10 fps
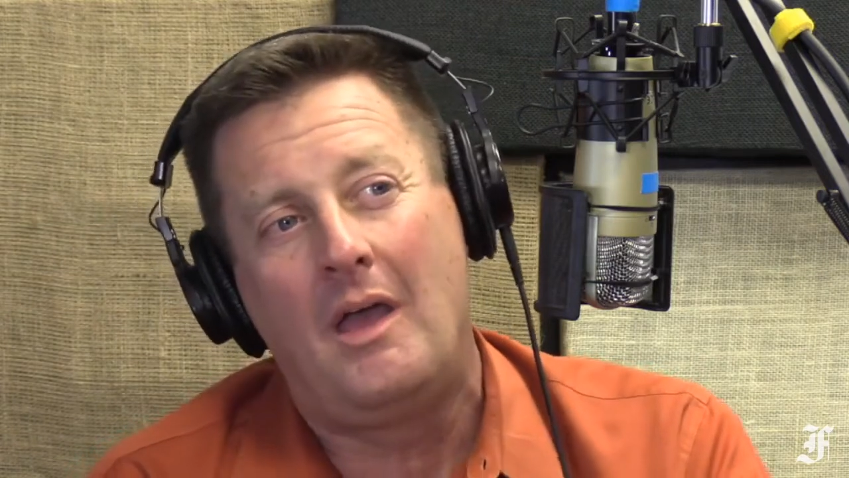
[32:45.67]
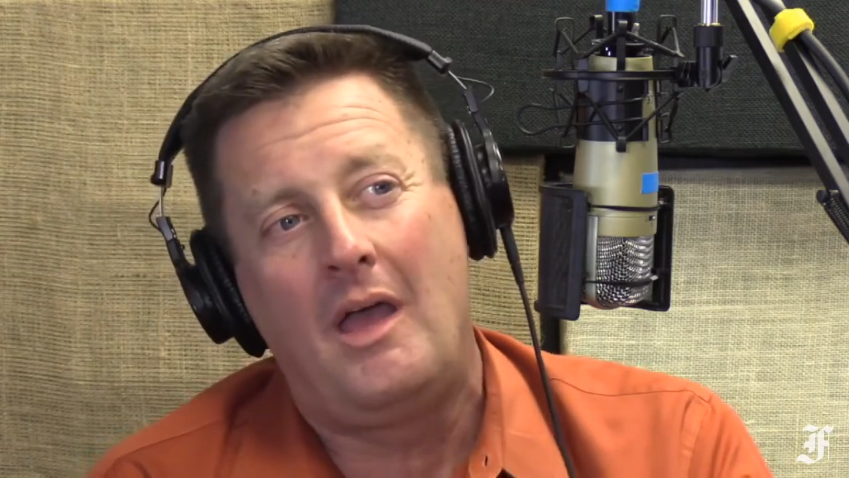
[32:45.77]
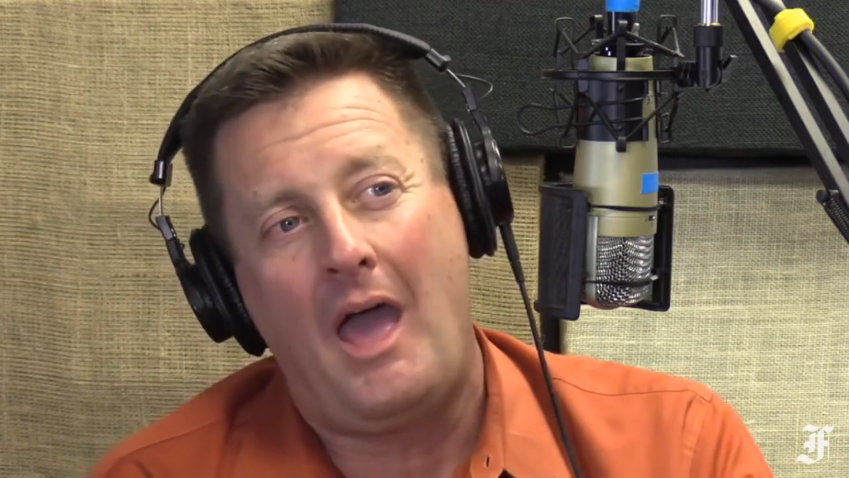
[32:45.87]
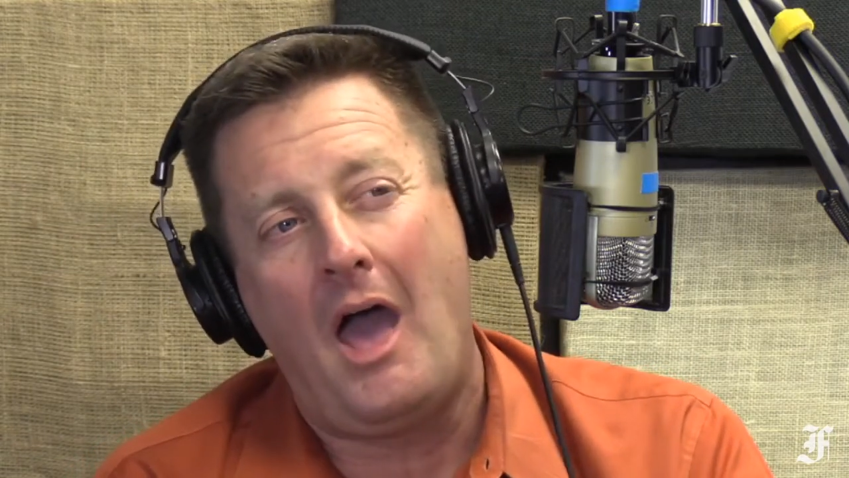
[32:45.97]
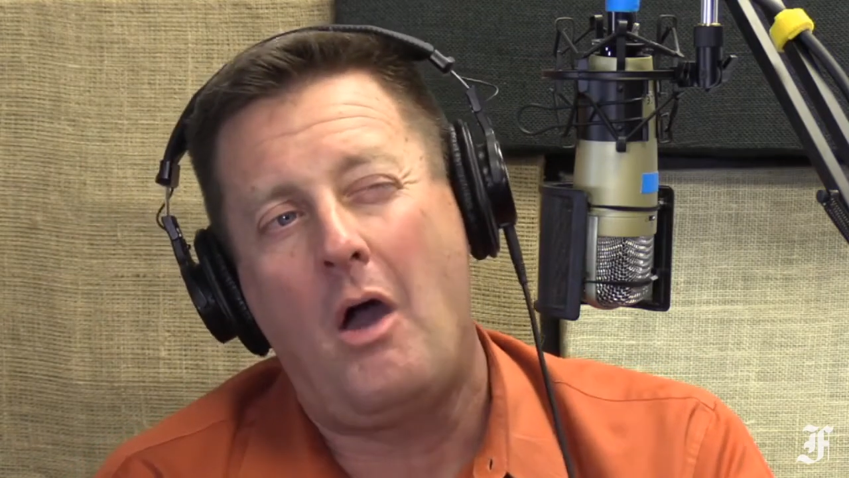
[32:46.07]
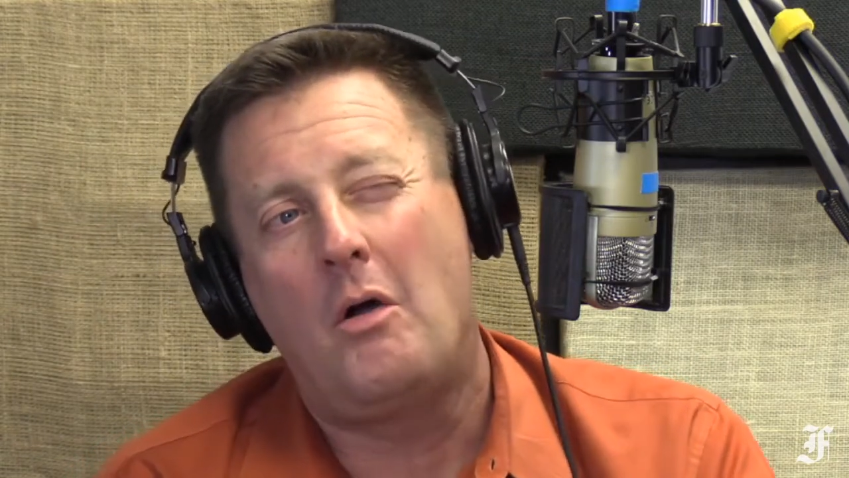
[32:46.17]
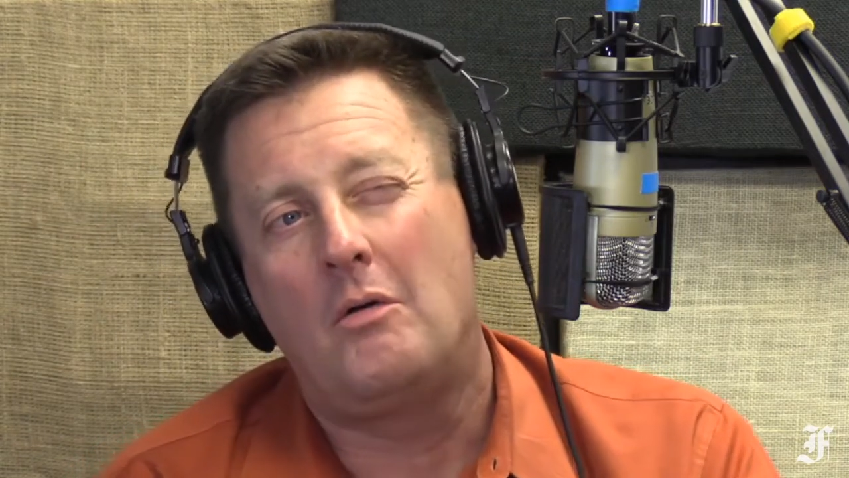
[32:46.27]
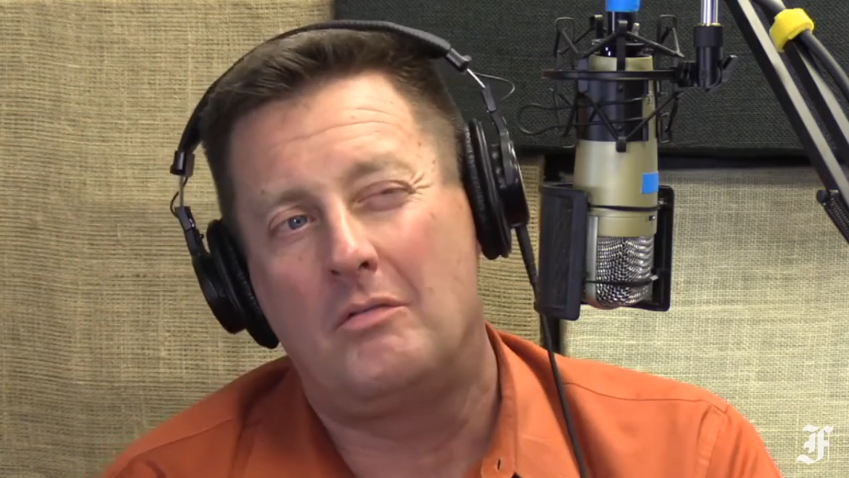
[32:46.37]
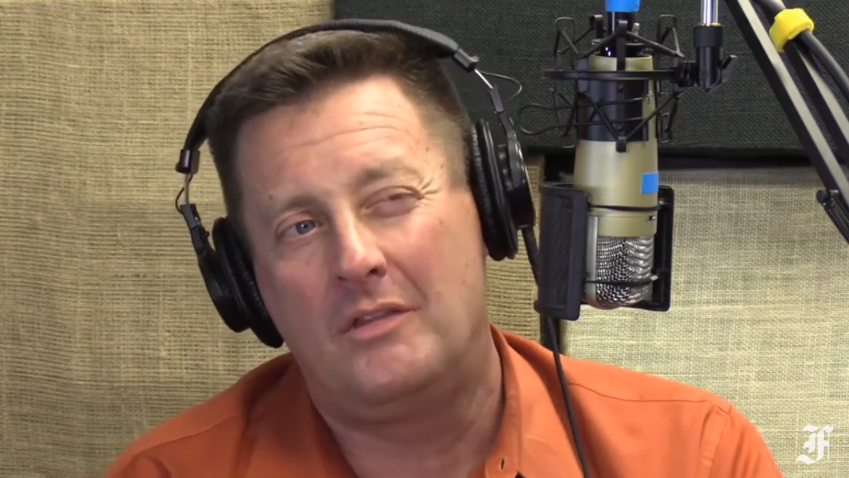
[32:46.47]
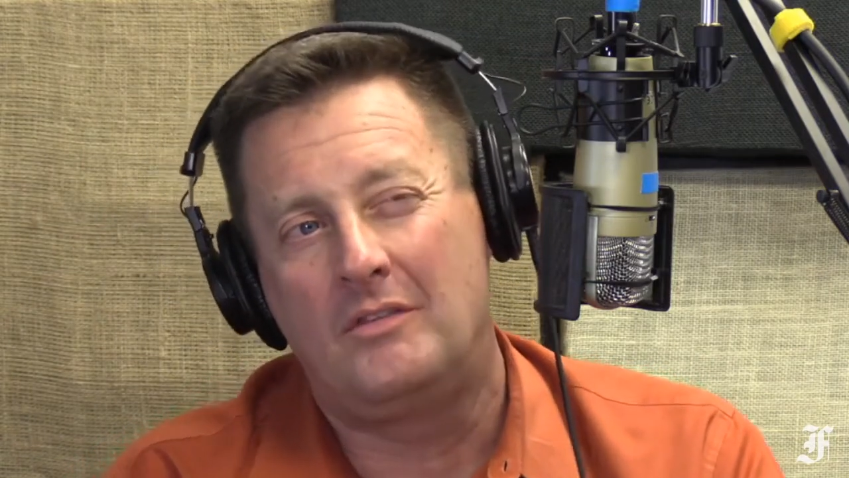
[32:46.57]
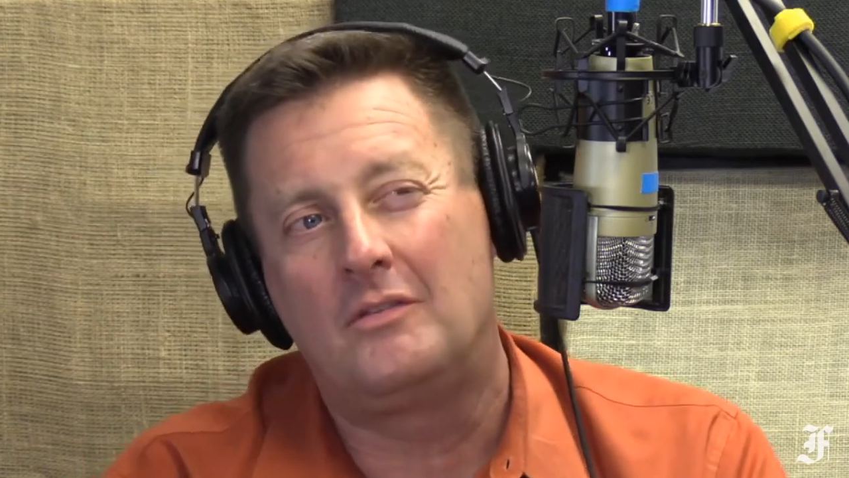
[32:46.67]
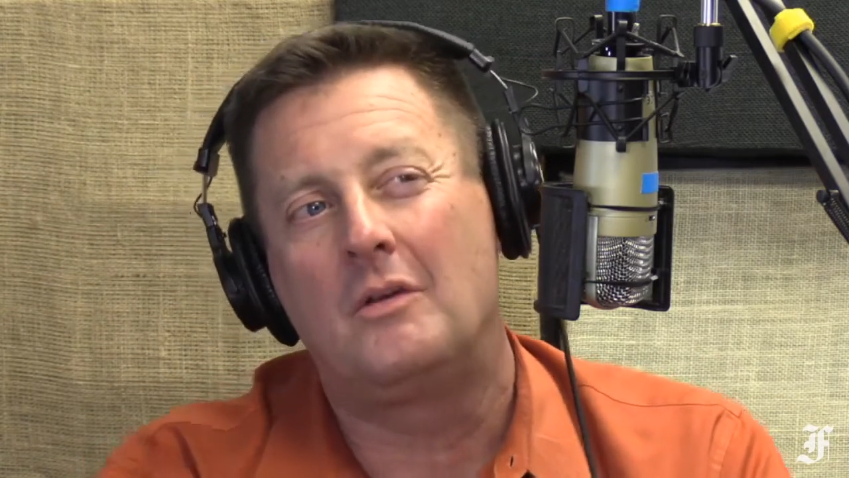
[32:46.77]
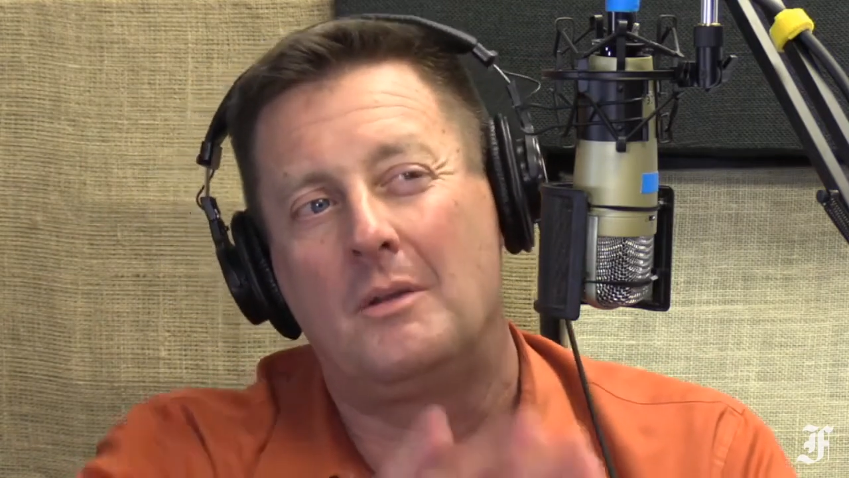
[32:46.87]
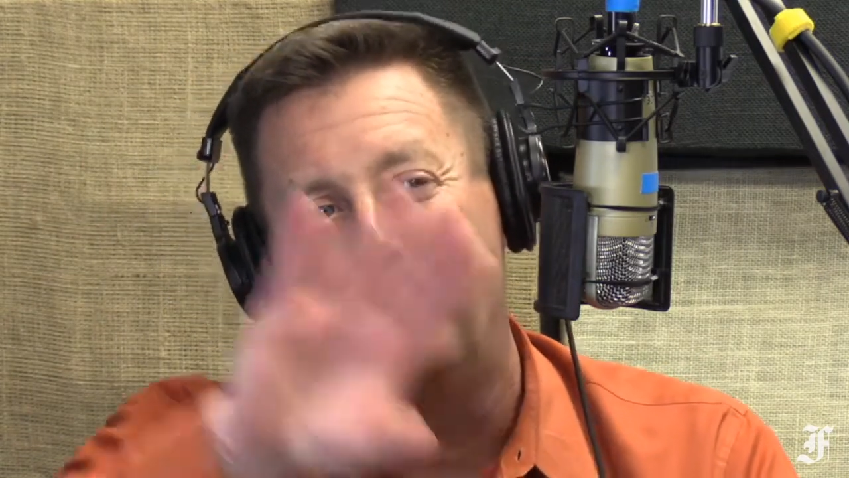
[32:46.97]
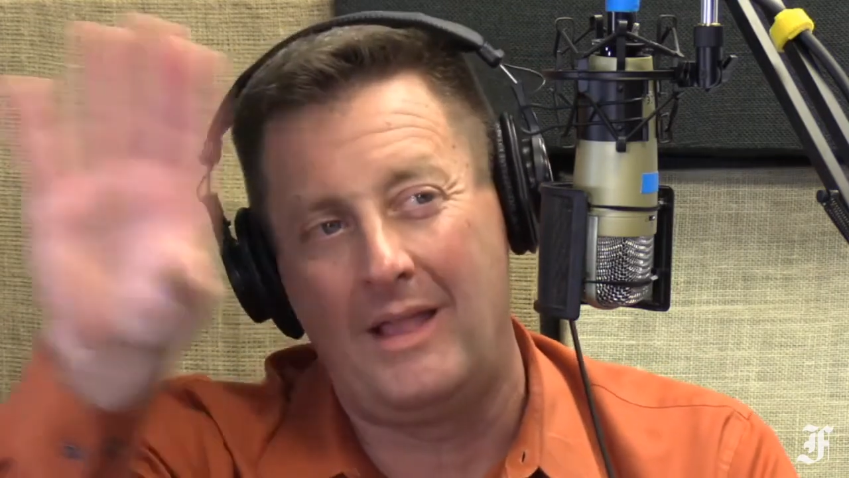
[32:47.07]
how this is
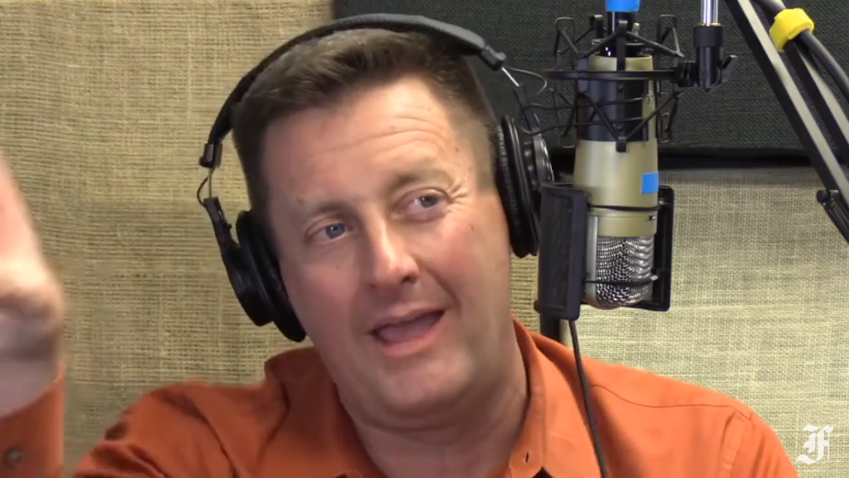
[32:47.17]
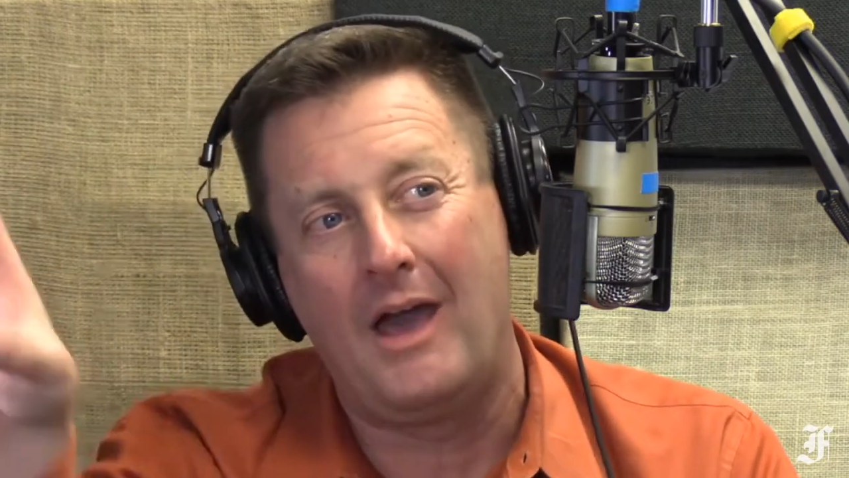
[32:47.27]
going to play